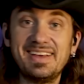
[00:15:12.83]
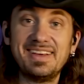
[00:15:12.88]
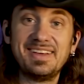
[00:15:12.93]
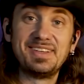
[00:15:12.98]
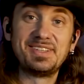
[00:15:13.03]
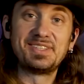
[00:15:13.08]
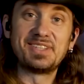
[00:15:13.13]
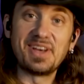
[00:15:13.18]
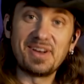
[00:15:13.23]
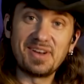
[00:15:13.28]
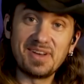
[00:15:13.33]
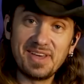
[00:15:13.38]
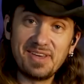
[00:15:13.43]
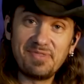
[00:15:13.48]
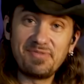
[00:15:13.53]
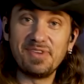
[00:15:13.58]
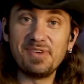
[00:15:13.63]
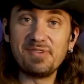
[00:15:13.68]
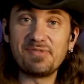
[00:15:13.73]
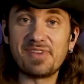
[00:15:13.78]
So
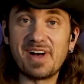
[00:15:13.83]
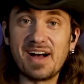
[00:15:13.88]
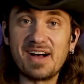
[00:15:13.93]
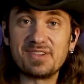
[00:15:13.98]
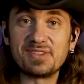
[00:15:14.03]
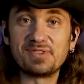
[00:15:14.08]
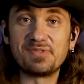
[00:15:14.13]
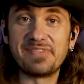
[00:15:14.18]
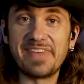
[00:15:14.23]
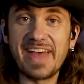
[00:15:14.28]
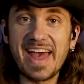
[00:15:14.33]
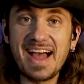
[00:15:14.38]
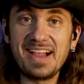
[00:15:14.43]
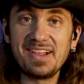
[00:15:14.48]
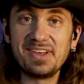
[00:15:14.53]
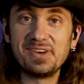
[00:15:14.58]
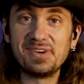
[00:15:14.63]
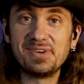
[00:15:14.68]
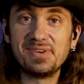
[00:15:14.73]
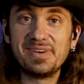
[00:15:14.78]
if you found
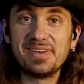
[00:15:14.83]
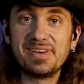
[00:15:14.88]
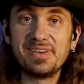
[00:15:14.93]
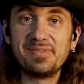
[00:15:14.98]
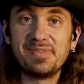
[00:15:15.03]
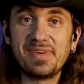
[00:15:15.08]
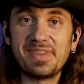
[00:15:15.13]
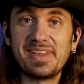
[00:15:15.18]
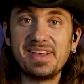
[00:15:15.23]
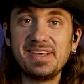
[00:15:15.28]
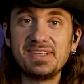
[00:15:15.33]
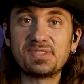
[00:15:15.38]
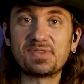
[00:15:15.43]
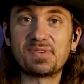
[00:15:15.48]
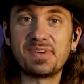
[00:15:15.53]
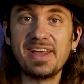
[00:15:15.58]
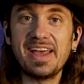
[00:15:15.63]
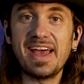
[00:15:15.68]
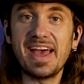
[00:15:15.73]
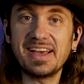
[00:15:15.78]
value with these
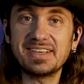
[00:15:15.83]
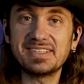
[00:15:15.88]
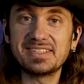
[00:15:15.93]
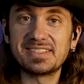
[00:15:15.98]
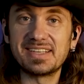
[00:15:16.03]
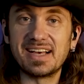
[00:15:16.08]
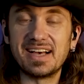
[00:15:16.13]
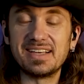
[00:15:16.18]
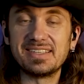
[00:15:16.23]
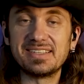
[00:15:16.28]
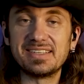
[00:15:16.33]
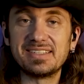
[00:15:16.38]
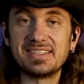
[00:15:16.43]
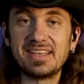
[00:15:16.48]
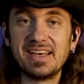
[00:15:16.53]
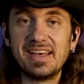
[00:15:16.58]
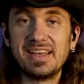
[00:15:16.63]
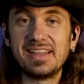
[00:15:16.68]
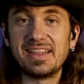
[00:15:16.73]
3 exercises,